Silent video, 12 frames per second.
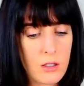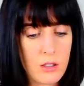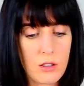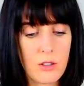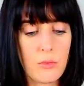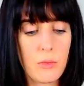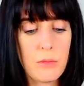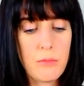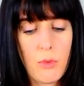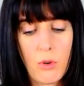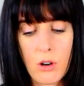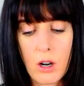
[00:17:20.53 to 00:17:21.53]
Let's do one
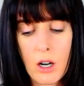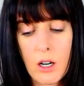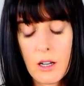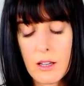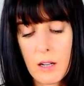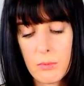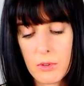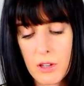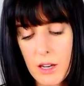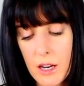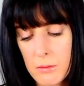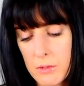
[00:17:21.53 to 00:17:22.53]
more, and then I'll put the
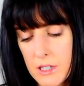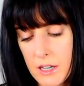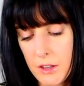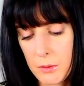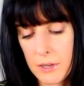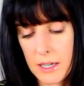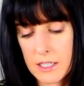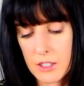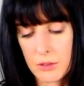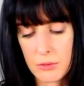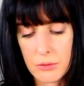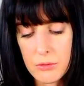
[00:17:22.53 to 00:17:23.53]
camera down the way I
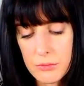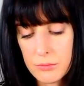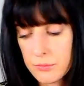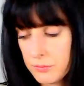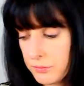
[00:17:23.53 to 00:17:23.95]
do.